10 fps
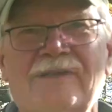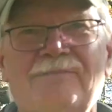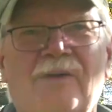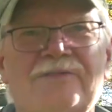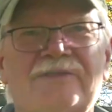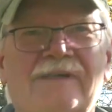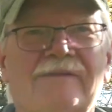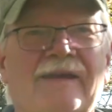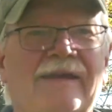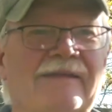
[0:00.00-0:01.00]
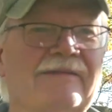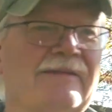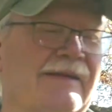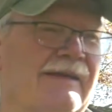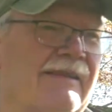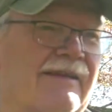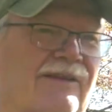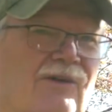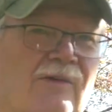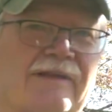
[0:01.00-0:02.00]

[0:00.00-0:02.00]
post there, and the Dakota